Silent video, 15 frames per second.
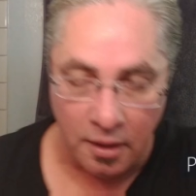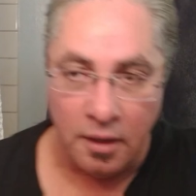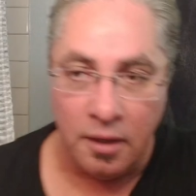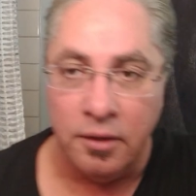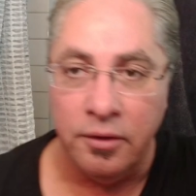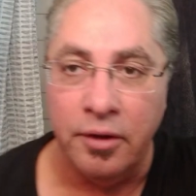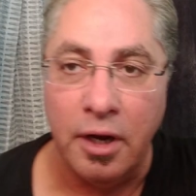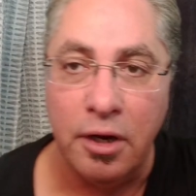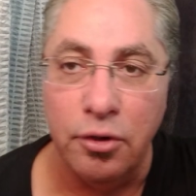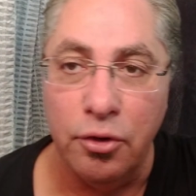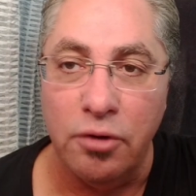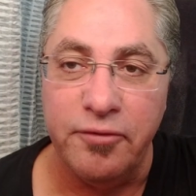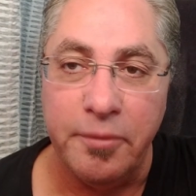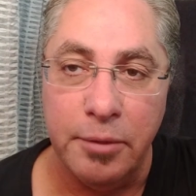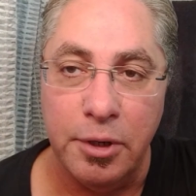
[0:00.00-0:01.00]
I don't know
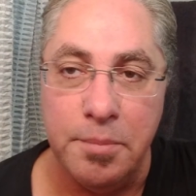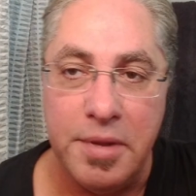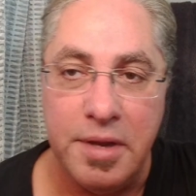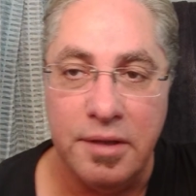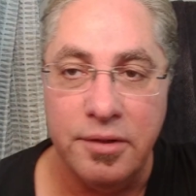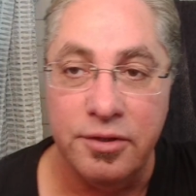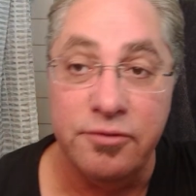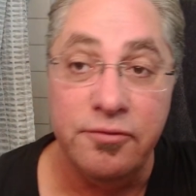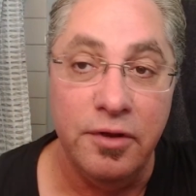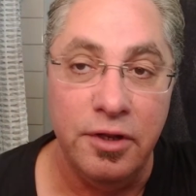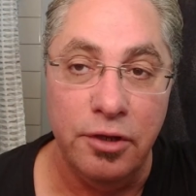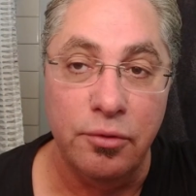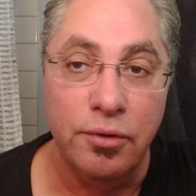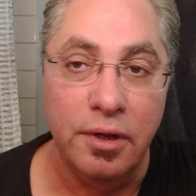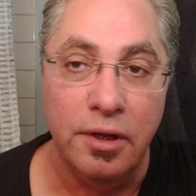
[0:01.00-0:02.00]
if I'm going to make this
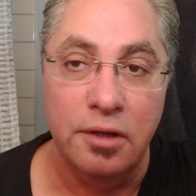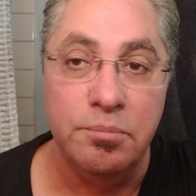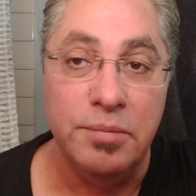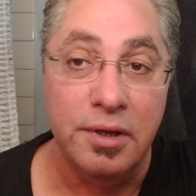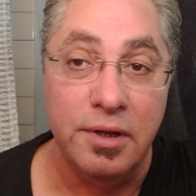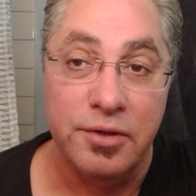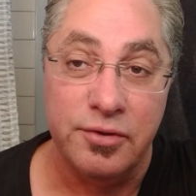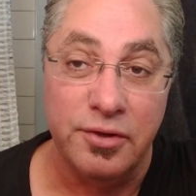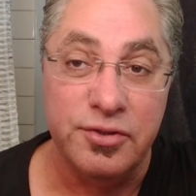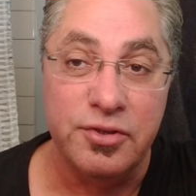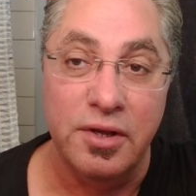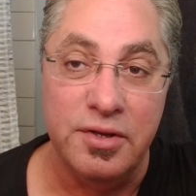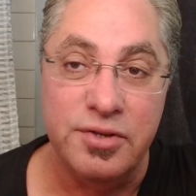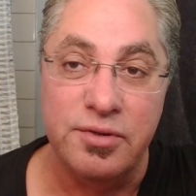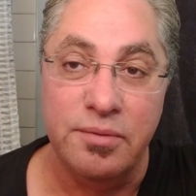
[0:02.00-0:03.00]
video again, because I'll
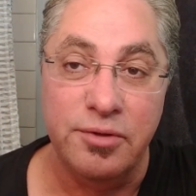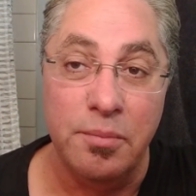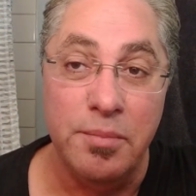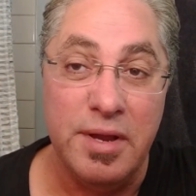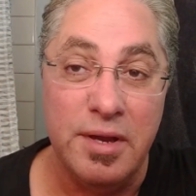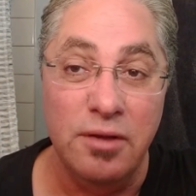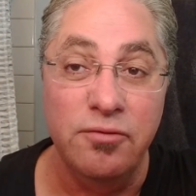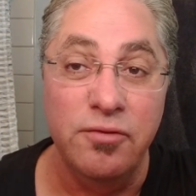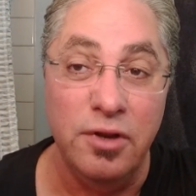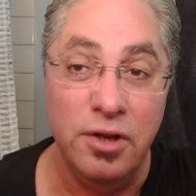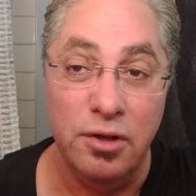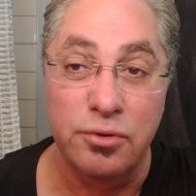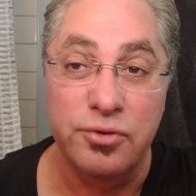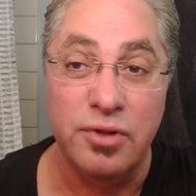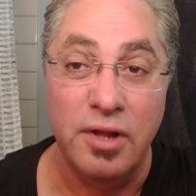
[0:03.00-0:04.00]
tell you something, making
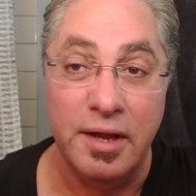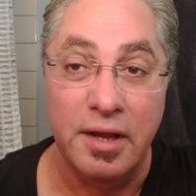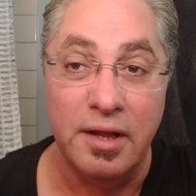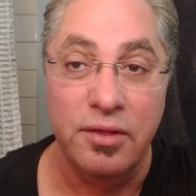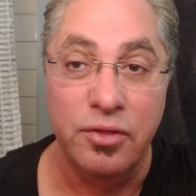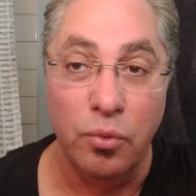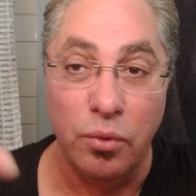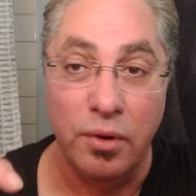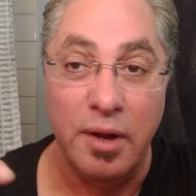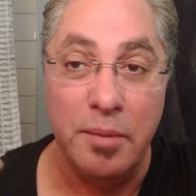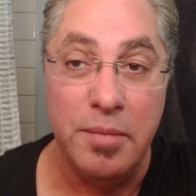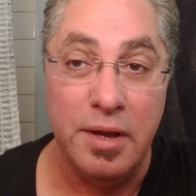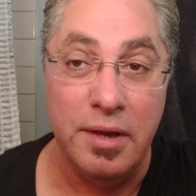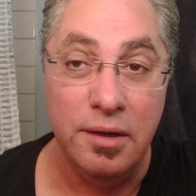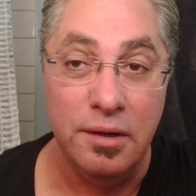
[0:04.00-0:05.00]
videos like the one I
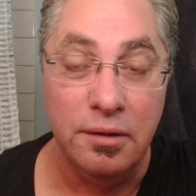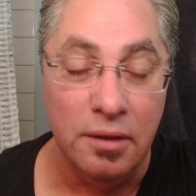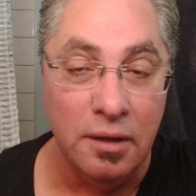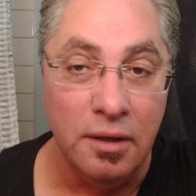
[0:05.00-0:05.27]
made